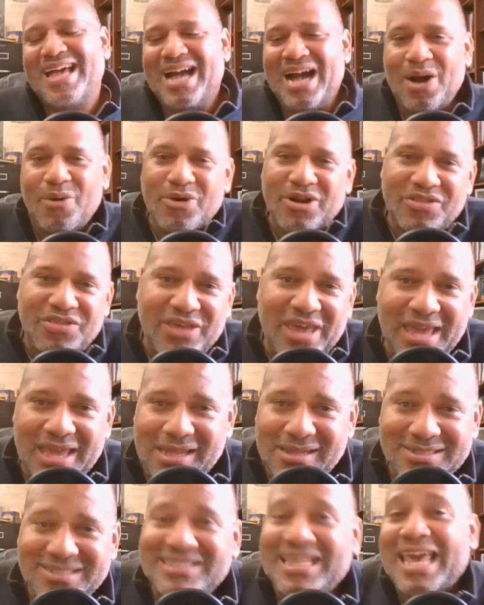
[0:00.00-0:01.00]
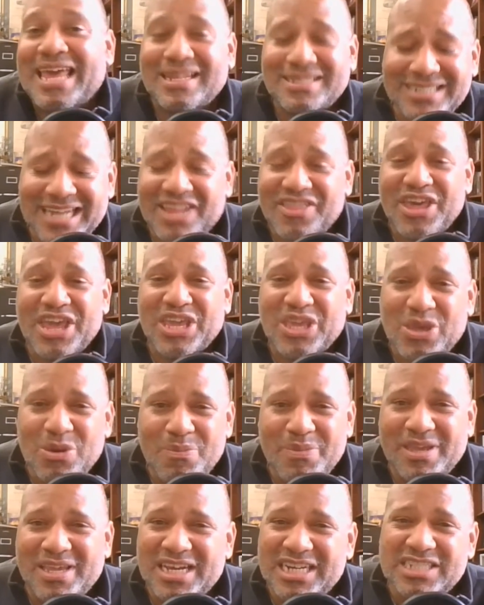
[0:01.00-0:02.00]
I want to say thank you
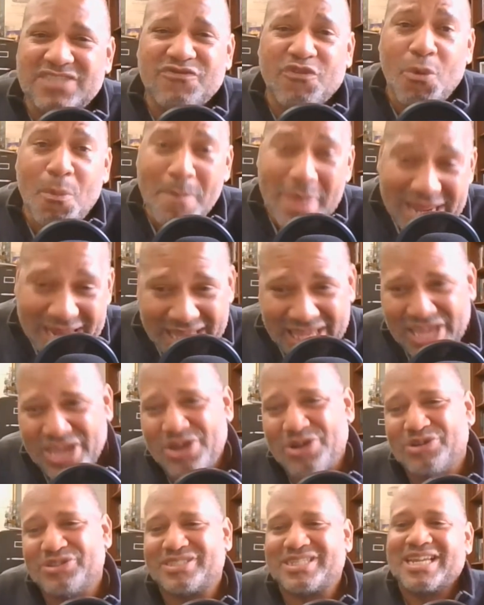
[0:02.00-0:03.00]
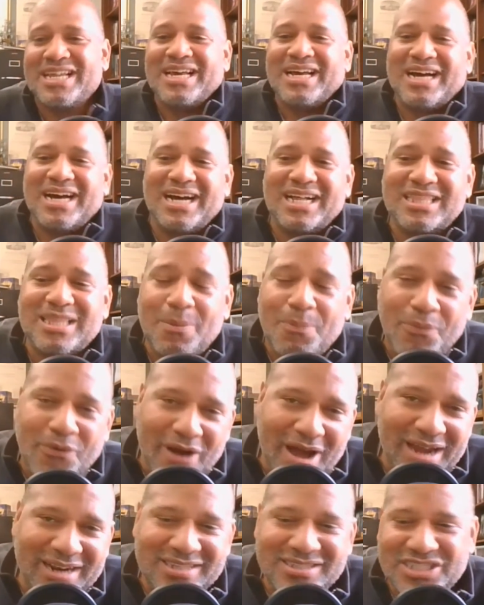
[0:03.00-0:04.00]
because for many years, the
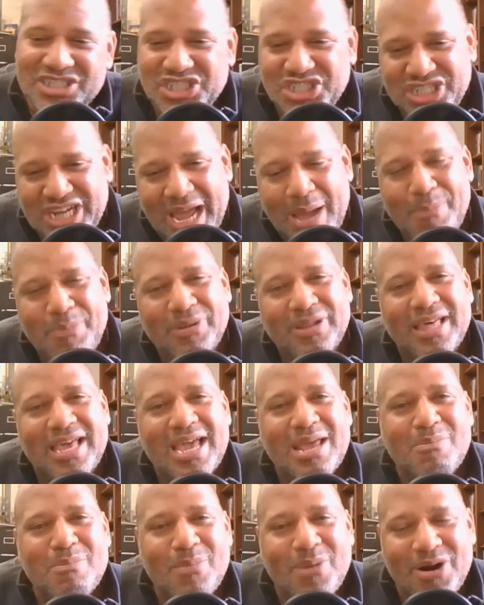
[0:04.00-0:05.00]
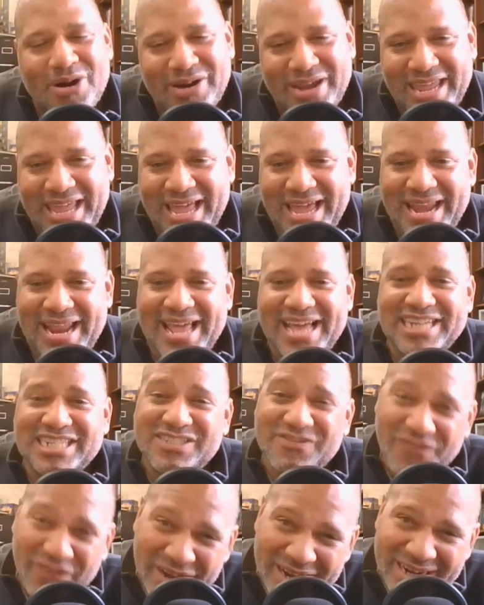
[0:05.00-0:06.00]
Protestant Chapel at Marquette
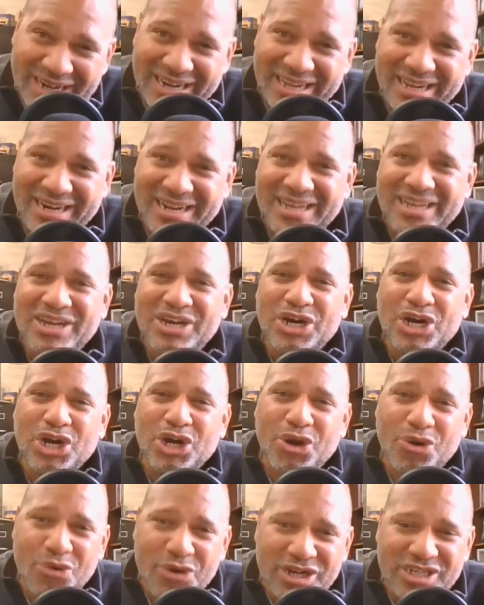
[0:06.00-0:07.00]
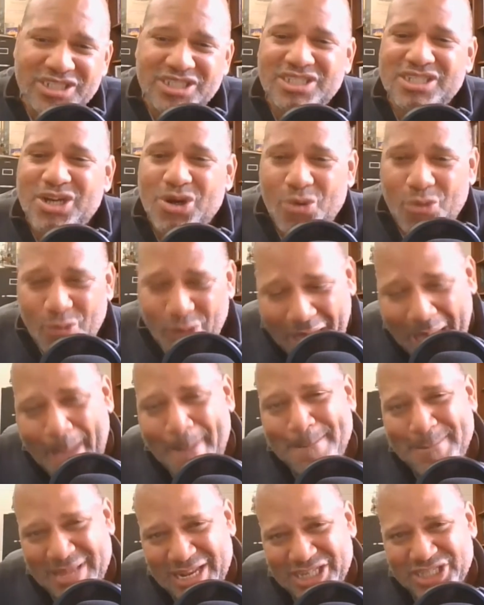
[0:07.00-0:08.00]
has funded a Christian
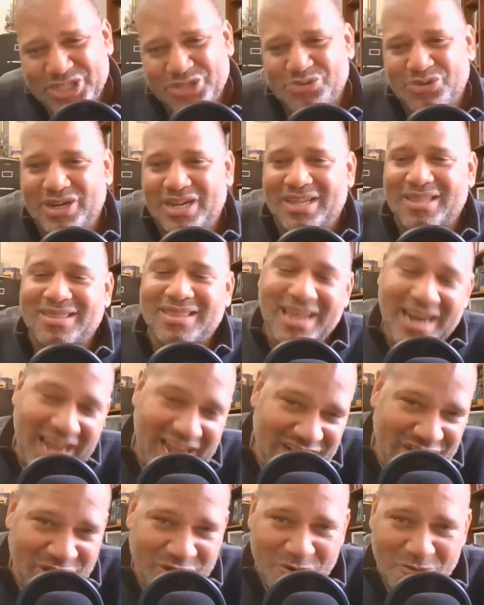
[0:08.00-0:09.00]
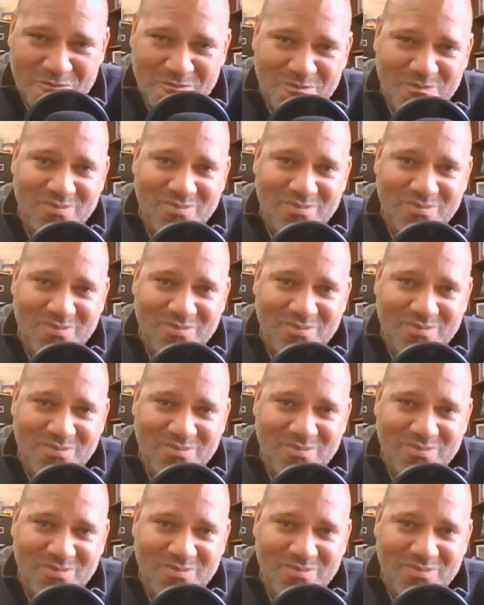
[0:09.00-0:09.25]
rap ministry that I do.